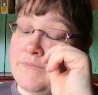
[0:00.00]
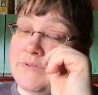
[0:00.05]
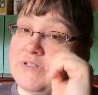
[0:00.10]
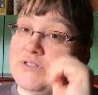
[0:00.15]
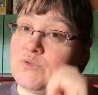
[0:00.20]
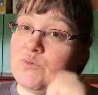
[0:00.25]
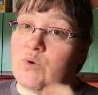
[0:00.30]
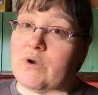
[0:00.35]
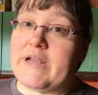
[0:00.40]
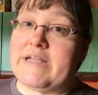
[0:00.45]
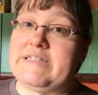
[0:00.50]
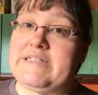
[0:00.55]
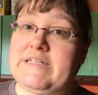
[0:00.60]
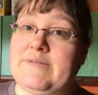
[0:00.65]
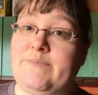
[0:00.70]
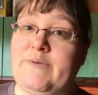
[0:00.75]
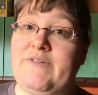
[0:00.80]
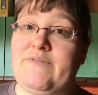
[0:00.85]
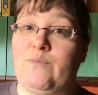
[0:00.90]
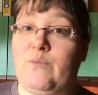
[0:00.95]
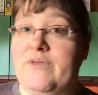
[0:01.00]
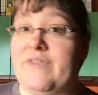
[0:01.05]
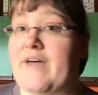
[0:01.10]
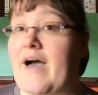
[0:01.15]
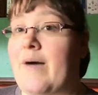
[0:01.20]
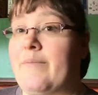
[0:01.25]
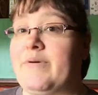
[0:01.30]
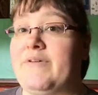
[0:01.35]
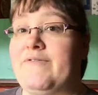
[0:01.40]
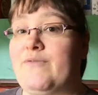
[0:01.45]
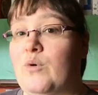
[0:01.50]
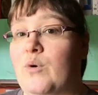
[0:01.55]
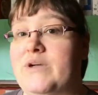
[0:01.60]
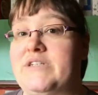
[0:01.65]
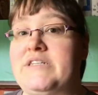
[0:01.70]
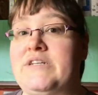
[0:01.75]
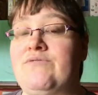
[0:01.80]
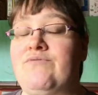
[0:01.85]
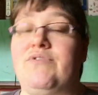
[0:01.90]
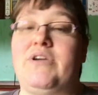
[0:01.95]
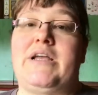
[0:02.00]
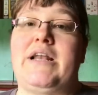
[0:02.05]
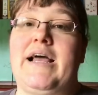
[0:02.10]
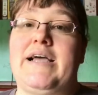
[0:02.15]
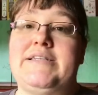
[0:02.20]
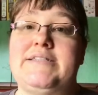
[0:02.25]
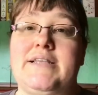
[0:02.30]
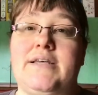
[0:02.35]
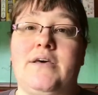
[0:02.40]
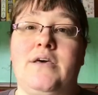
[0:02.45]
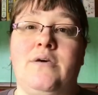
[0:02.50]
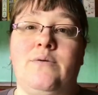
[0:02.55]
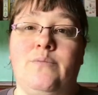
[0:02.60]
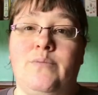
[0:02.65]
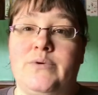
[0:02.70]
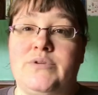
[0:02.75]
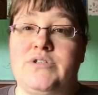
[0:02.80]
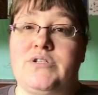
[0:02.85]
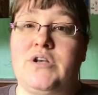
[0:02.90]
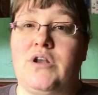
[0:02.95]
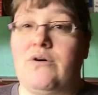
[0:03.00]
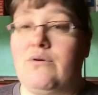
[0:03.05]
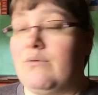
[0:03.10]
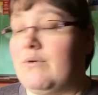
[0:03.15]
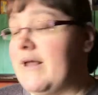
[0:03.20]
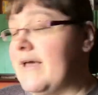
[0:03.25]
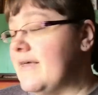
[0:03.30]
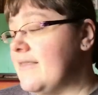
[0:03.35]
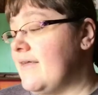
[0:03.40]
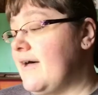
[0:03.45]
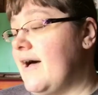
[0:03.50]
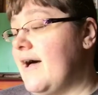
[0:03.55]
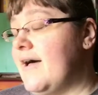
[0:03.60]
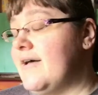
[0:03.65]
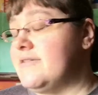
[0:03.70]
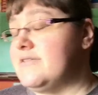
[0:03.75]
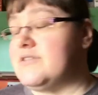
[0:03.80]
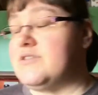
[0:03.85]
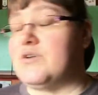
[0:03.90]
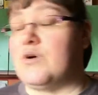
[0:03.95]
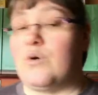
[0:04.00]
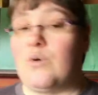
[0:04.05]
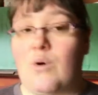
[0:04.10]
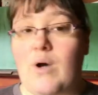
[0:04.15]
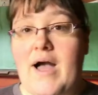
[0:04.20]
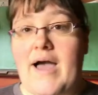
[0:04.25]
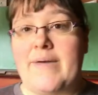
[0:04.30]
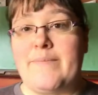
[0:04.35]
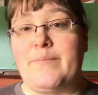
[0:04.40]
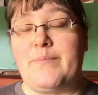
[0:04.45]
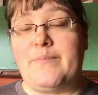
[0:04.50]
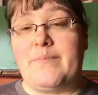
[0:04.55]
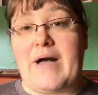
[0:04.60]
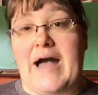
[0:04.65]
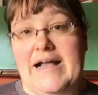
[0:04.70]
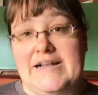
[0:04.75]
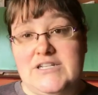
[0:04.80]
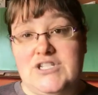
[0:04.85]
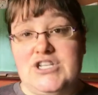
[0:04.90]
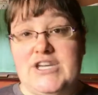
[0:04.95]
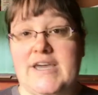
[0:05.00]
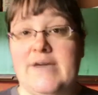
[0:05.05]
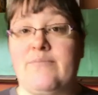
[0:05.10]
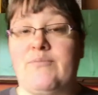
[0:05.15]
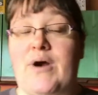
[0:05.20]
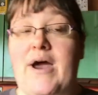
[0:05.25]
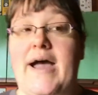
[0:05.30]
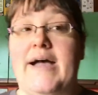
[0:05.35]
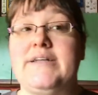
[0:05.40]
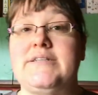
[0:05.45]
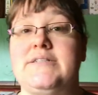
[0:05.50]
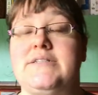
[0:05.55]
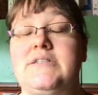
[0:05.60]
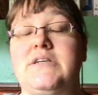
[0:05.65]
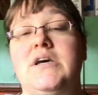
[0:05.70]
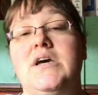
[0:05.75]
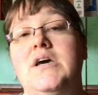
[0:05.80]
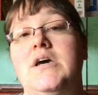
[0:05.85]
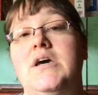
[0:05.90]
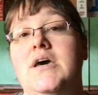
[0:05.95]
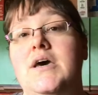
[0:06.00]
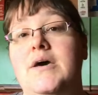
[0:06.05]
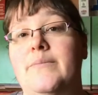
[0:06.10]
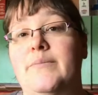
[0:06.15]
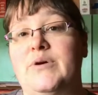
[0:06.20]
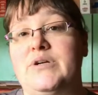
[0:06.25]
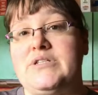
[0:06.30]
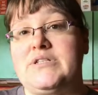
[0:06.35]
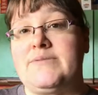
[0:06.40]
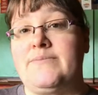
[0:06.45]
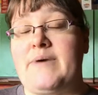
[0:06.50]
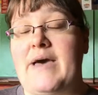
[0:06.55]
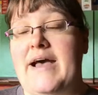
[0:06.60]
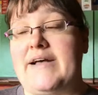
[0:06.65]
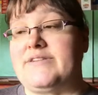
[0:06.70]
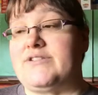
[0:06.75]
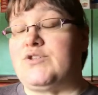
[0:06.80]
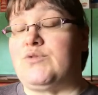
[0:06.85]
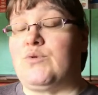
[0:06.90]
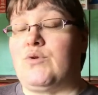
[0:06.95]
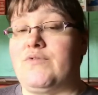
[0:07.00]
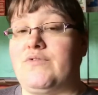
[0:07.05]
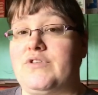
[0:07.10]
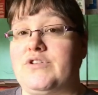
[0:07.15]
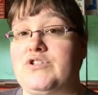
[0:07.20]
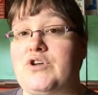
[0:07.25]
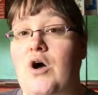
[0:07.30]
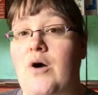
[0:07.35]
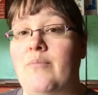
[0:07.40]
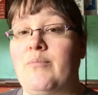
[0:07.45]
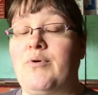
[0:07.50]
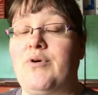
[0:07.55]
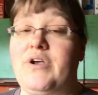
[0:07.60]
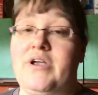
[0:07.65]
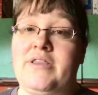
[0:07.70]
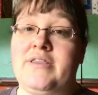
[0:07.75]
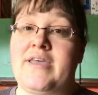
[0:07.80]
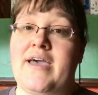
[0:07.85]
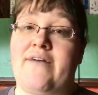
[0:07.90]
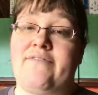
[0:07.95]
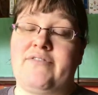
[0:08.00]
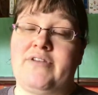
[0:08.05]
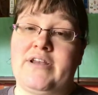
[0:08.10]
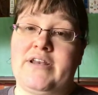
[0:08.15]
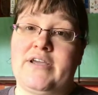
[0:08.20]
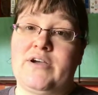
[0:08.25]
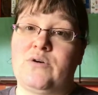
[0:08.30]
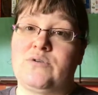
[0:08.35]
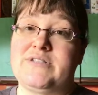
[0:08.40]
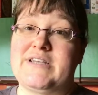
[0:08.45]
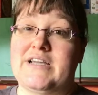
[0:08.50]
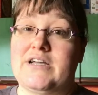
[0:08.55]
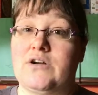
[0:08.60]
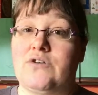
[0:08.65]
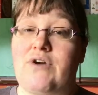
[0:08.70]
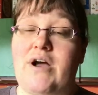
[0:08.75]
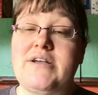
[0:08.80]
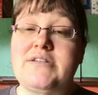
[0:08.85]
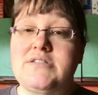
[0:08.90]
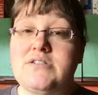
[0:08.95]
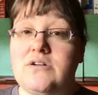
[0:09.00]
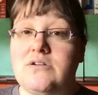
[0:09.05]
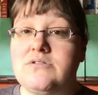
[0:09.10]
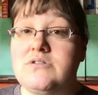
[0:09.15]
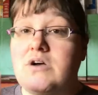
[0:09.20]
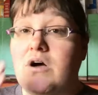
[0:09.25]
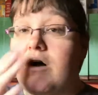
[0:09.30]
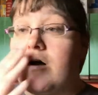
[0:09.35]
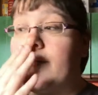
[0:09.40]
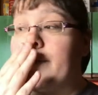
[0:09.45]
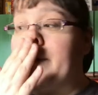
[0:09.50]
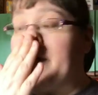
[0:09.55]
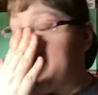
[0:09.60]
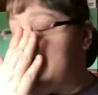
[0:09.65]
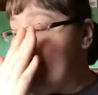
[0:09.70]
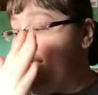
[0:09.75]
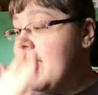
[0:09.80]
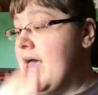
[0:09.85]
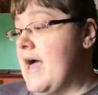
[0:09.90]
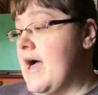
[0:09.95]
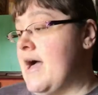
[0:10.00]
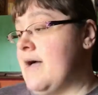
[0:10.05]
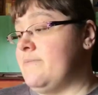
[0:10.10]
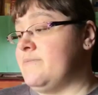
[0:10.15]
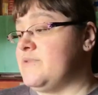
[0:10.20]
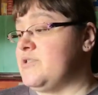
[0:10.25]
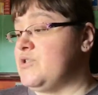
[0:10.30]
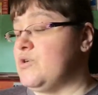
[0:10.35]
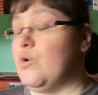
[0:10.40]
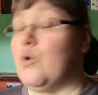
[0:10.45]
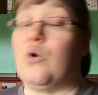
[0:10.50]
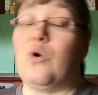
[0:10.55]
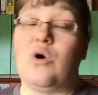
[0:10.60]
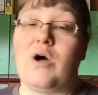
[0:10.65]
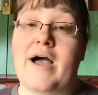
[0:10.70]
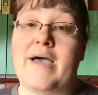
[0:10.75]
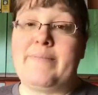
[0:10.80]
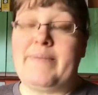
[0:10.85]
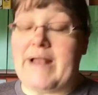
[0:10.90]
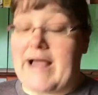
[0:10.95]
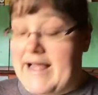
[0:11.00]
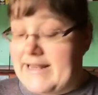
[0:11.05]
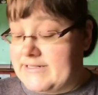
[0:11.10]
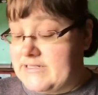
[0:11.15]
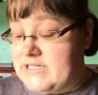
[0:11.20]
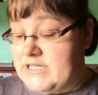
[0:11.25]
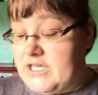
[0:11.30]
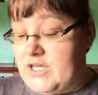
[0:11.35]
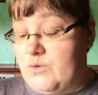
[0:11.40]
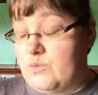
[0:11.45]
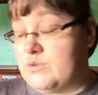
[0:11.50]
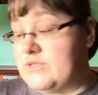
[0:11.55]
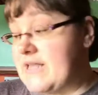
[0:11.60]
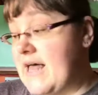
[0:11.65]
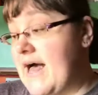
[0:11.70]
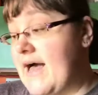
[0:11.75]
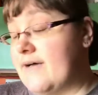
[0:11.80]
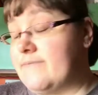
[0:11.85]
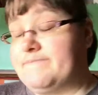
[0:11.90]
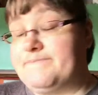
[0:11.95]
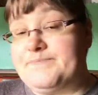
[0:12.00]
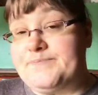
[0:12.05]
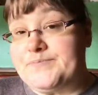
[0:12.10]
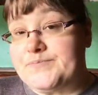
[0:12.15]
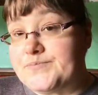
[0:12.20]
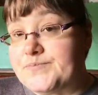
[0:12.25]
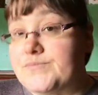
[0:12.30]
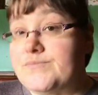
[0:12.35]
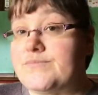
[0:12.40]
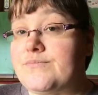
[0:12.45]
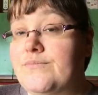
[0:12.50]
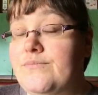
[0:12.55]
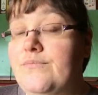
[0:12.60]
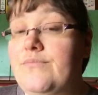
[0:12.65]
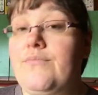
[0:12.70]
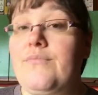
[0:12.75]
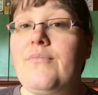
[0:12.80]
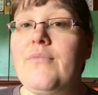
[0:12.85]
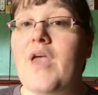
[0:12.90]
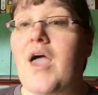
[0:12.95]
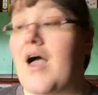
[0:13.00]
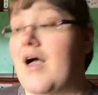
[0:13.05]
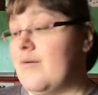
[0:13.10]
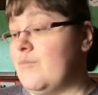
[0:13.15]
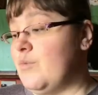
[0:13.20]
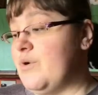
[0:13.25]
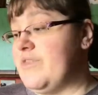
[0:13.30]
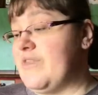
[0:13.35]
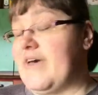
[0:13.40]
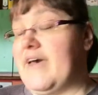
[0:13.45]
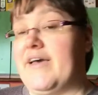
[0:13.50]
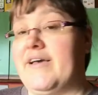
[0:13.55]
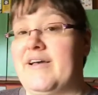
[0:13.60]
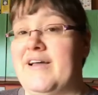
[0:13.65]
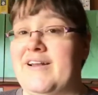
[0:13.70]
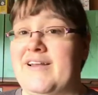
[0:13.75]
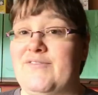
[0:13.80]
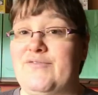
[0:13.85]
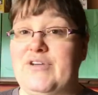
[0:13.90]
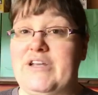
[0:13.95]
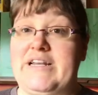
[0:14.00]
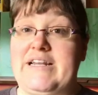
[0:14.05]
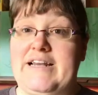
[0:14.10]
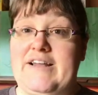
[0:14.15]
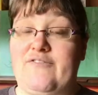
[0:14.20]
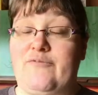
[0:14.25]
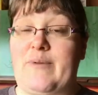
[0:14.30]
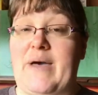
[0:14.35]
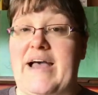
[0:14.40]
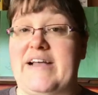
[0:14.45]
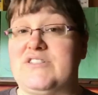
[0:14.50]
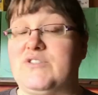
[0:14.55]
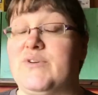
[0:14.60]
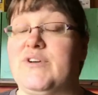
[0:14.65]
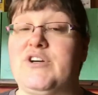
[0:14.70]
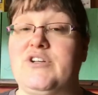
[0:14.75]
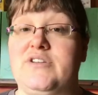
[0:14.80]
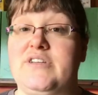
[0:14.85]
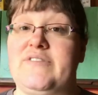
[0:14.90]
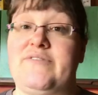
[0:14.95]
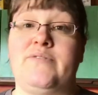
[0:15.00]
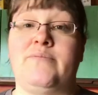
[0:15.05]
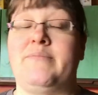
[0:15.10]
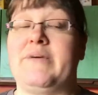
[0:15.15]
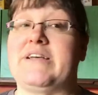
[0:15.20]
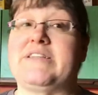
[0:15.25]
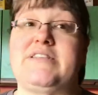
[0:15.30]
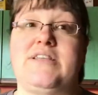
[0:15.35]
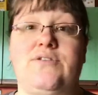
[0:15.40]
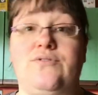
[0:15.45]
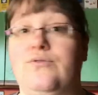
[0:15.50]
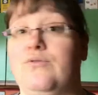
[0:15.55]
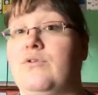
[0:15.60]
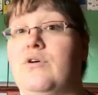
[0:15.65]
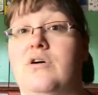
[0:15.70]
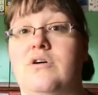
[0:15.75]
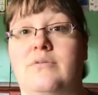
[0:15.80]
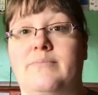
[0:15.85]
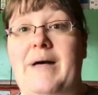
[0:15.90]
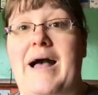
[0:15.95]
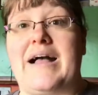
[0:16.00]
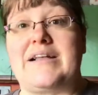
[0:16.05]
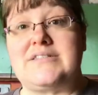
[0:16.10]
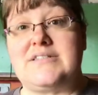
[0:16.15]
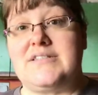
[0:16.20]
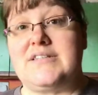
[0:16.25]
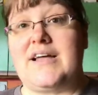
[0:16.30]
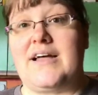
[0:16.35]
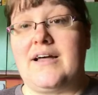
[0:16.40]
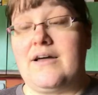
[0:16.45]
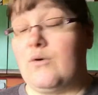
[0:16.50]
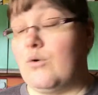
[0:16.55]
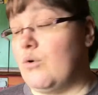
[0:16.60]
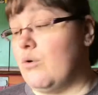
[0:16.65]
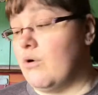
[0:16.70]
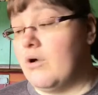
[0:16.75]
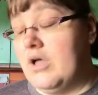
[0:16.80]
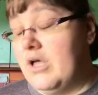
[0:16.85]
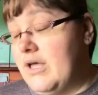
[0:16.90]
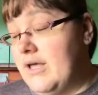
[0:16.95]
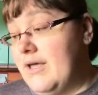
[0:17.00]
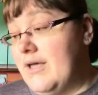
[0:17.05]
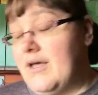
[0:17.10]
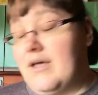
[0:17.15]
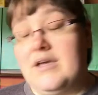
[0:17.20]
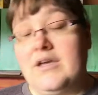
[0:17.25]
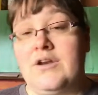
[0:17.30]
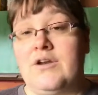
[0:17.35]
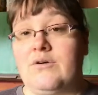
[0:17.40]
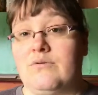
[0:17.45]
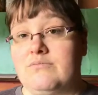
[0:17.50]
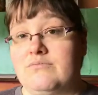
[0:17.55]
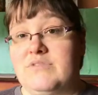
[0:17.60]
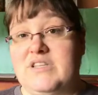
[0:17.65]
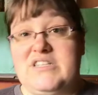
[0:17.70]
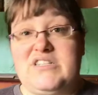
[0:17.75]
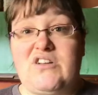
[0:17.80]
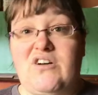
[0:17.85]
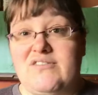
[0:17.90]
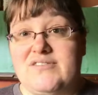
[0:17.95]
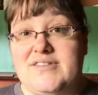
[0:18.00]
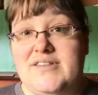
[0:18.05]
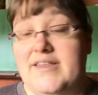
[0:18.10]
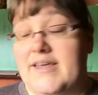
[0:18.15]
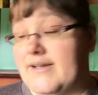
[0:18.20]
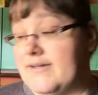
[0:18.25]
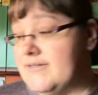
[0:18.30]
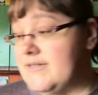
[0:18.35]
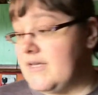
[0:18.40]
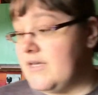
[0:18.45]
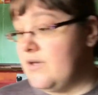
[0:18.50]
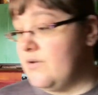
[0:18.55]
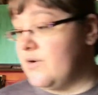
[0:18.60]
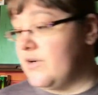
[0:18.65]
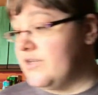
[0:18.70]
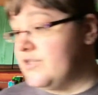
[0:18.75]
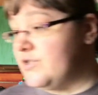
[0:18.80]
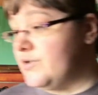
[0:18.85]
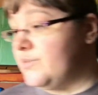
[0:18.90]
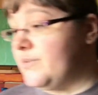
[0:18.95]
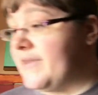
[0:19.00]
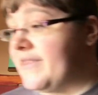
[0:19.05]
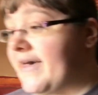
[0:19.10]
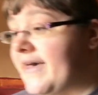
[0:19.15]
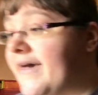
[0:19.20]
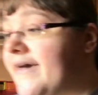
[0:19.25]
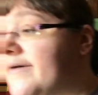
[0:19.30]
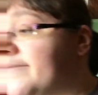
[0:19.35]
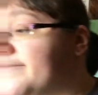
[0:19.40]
So what I did with that before, I didn't realise that it was low like that. So I had a chicken breast, put some pesto over the top and put it in the oven, and it goes like a crust on top. So I plan to use that with it, and I really love pesto. I could even mix it through cooked pasta, or you know, there's lots of things that you could do with it.